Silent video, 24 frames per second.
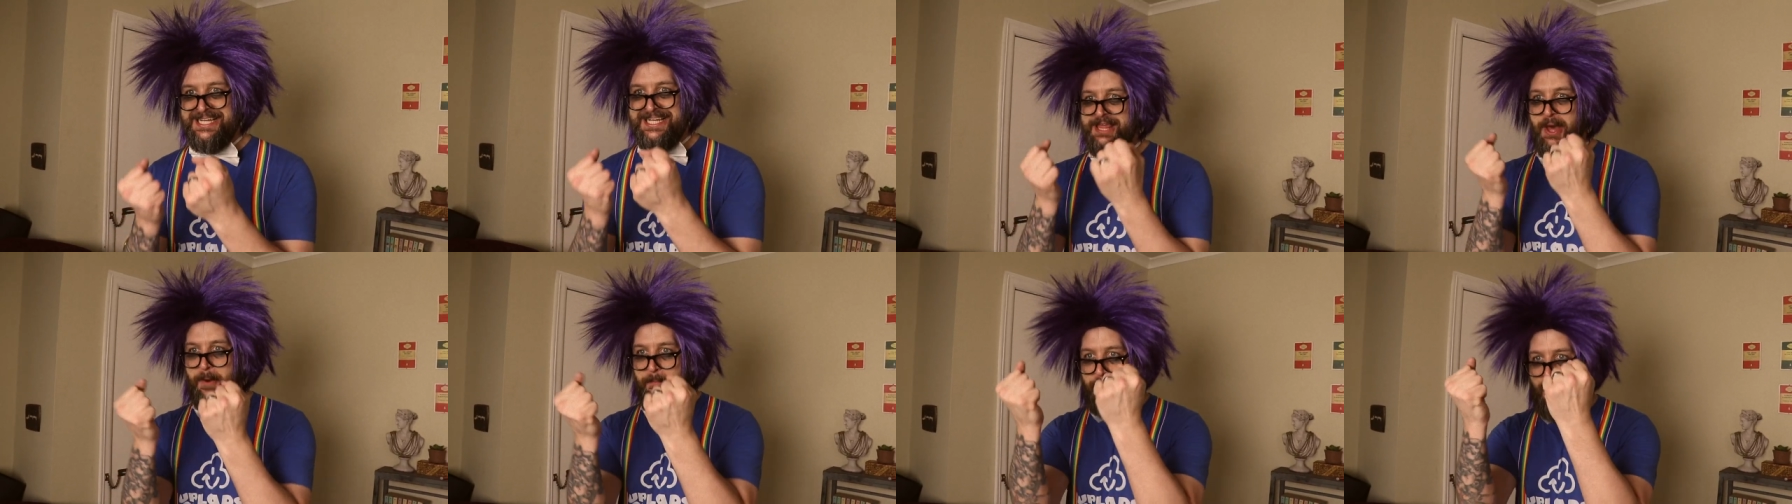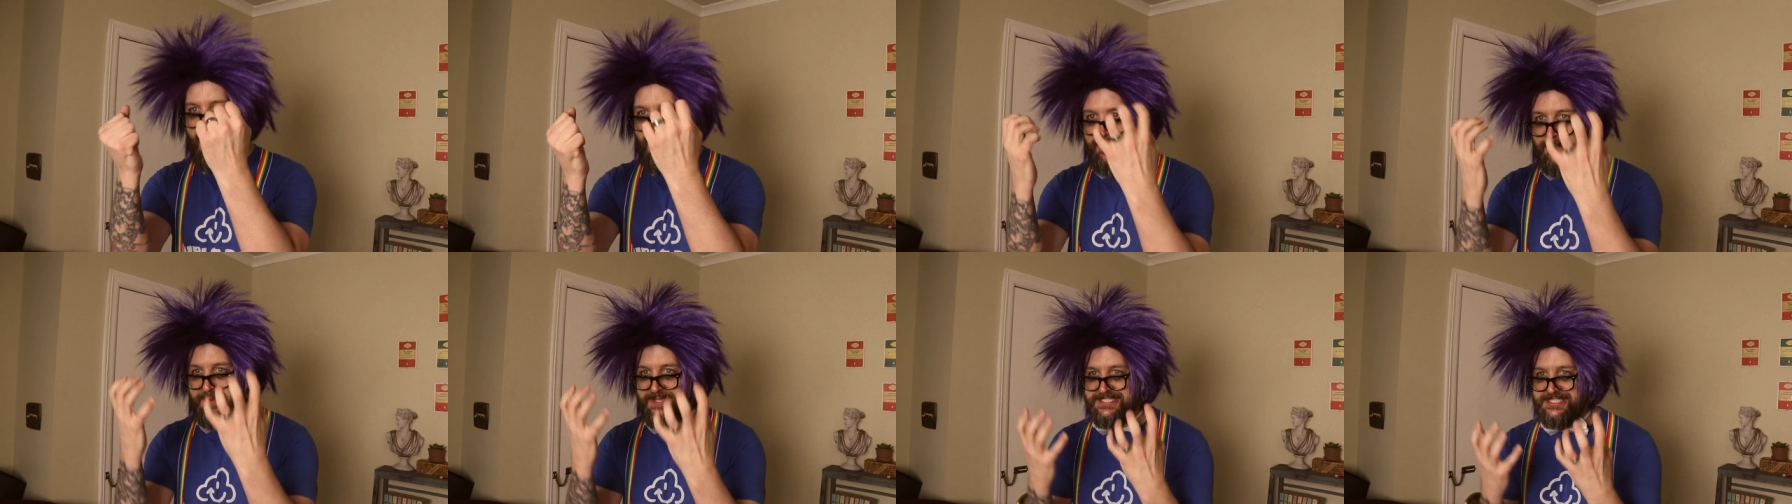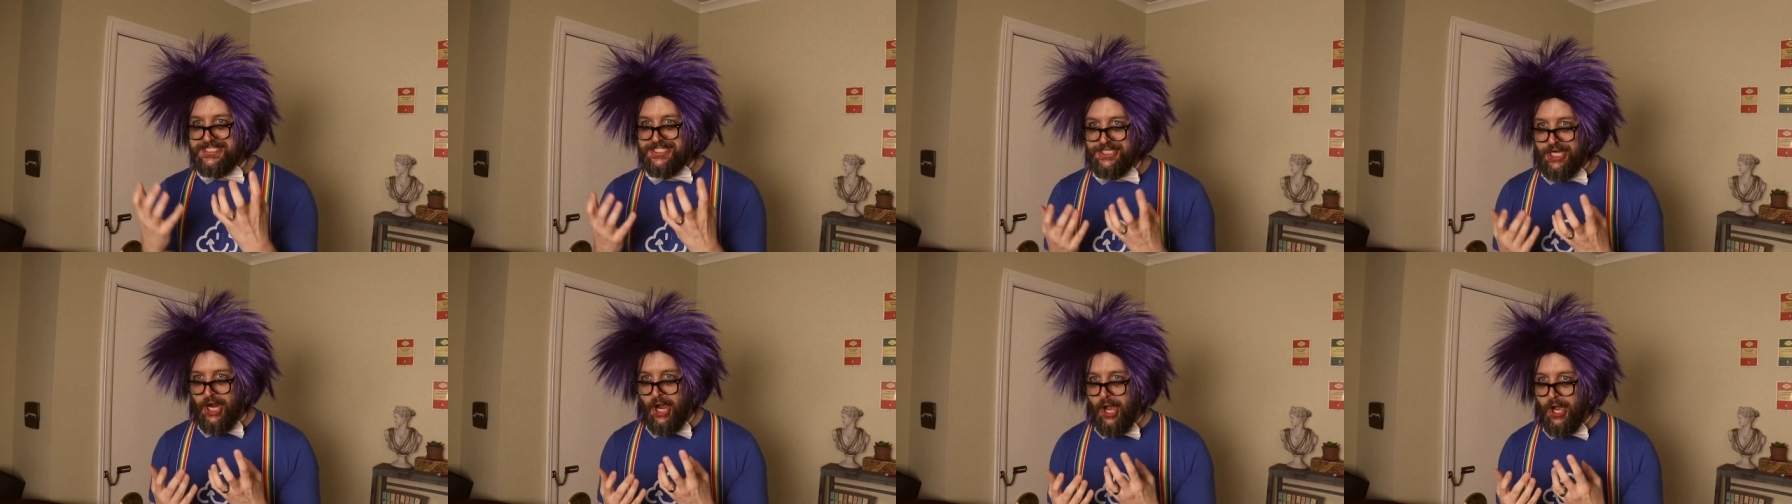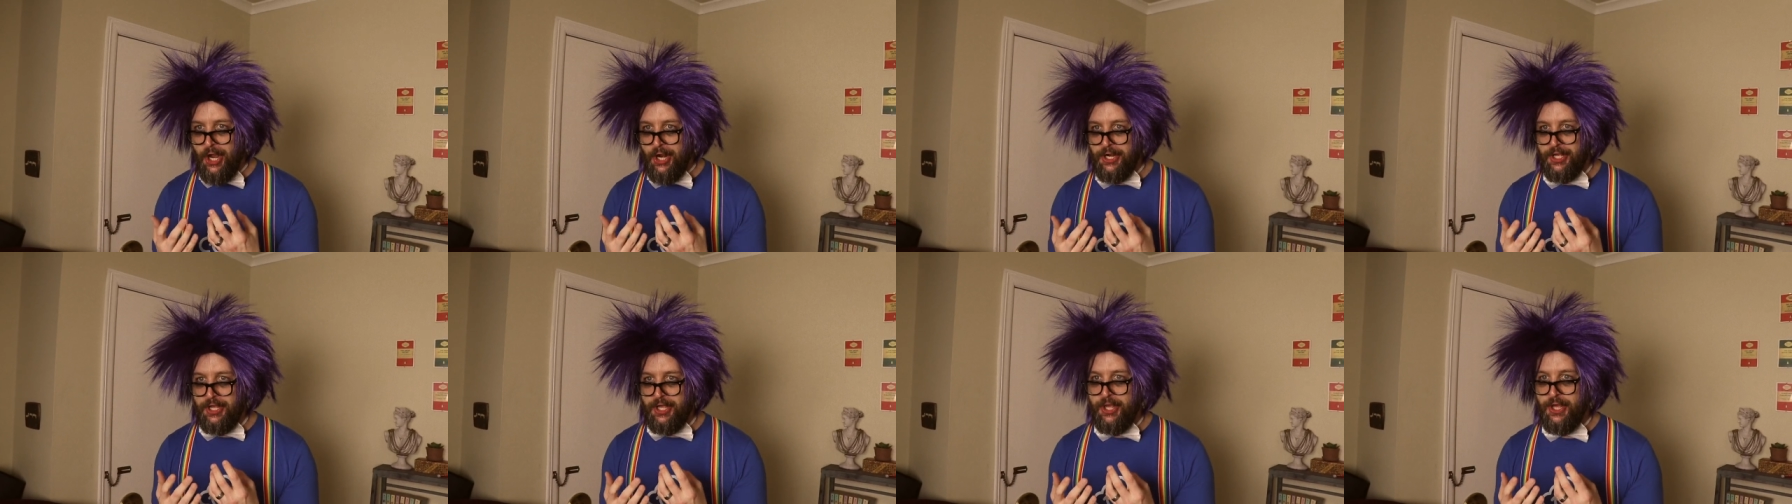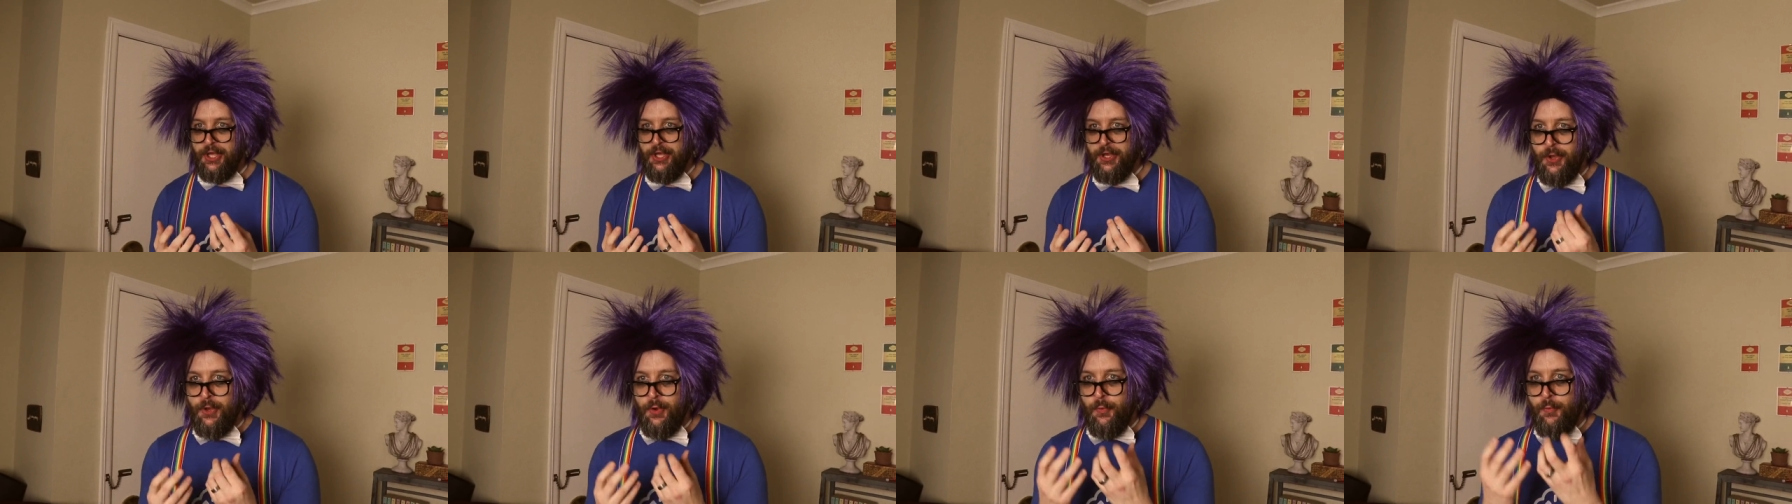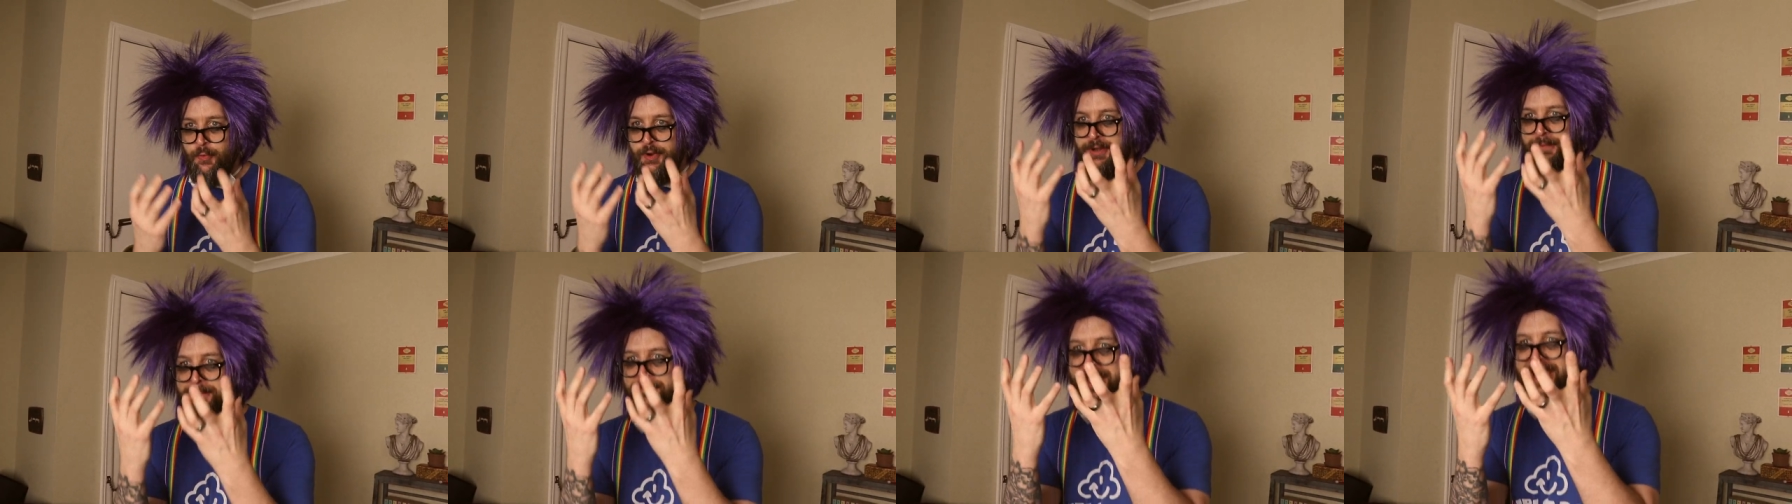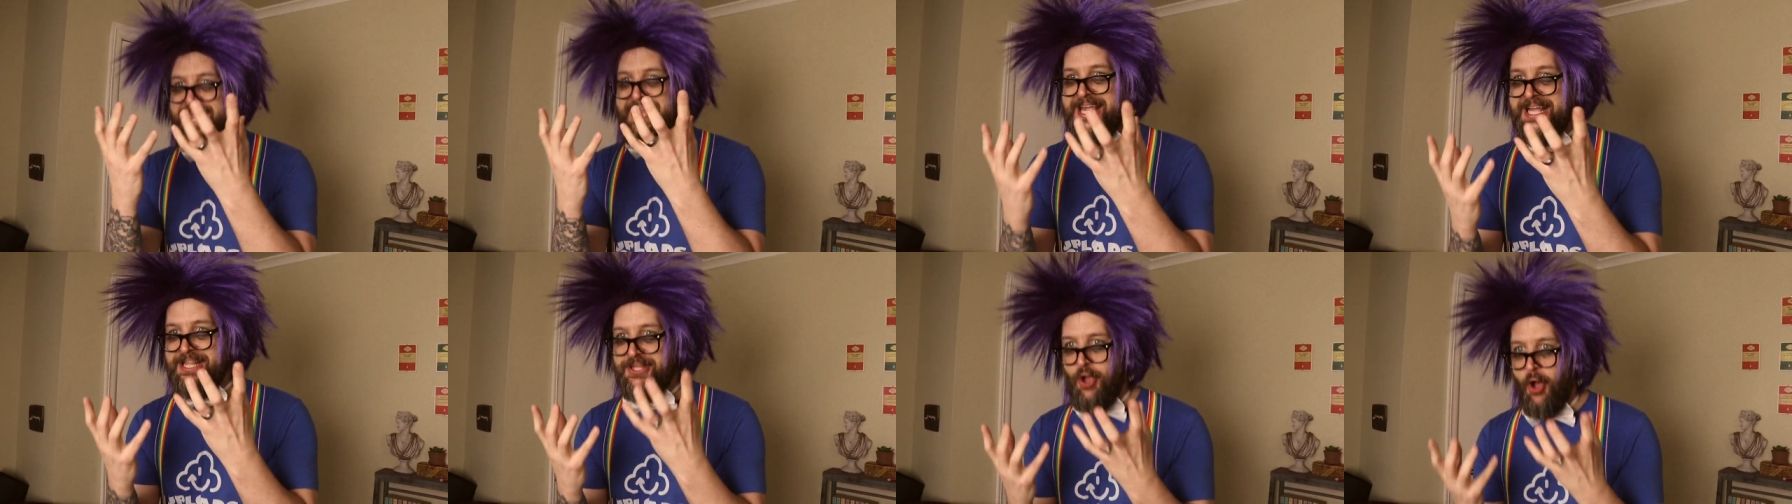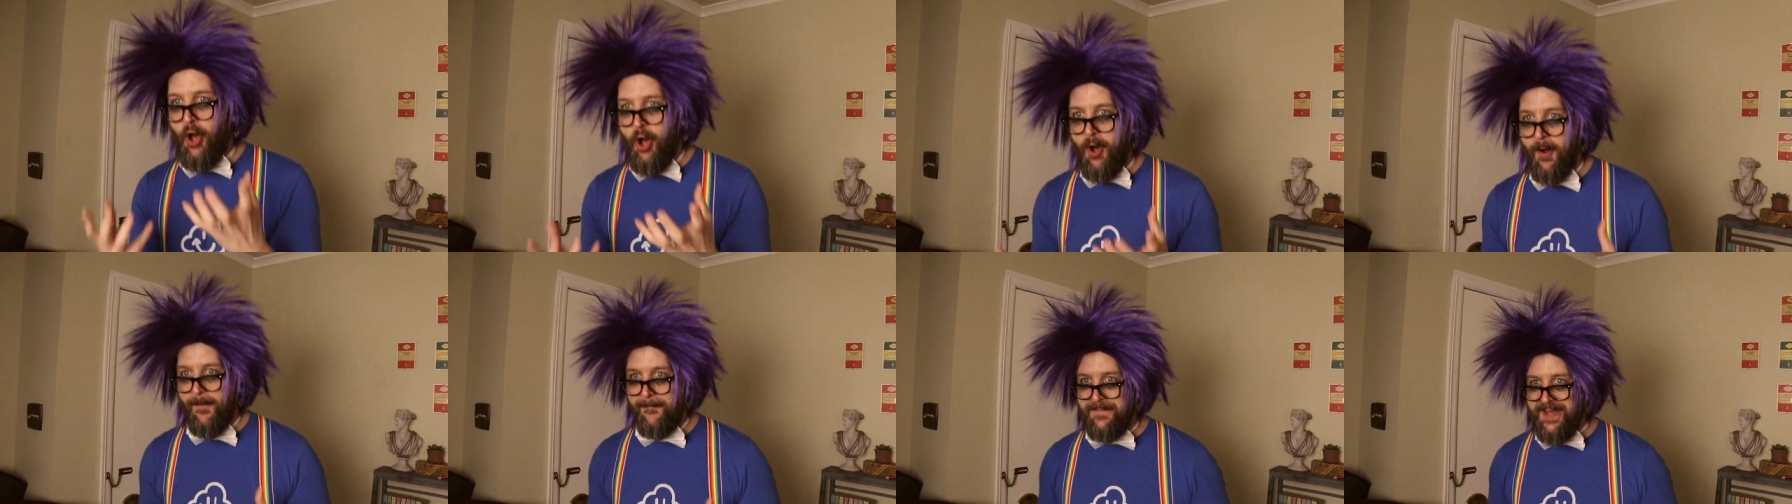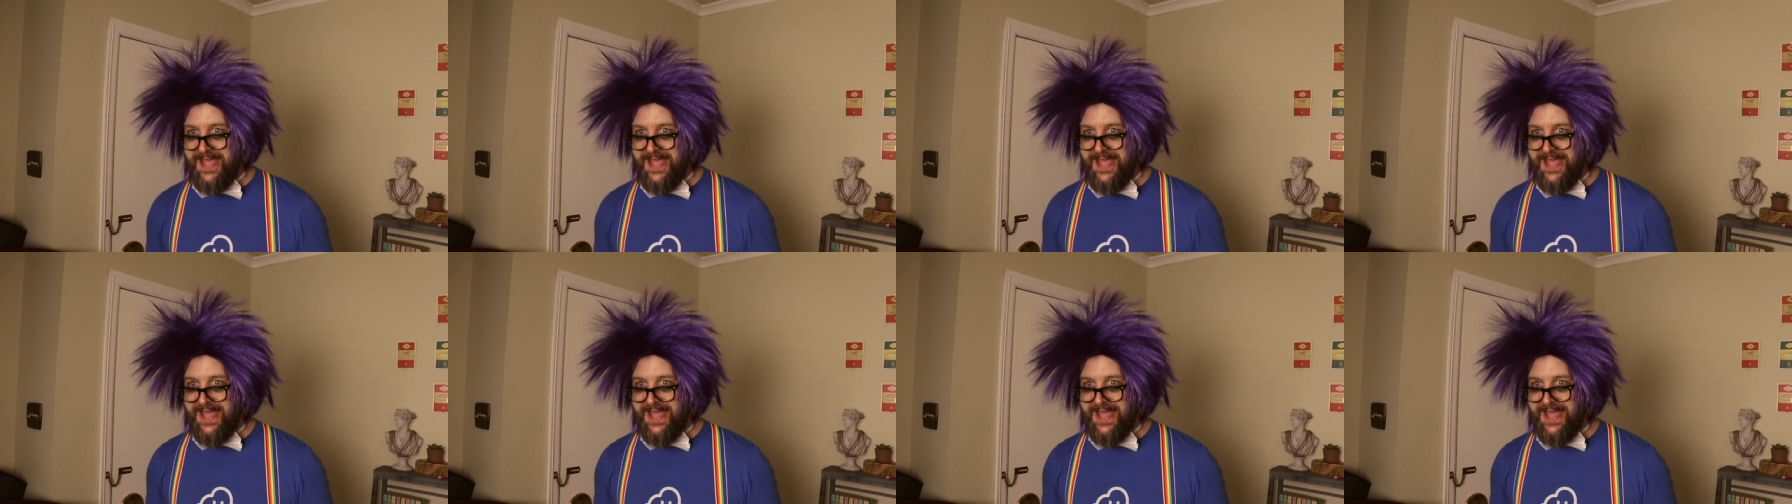the baby, the baby shark, shark will make it all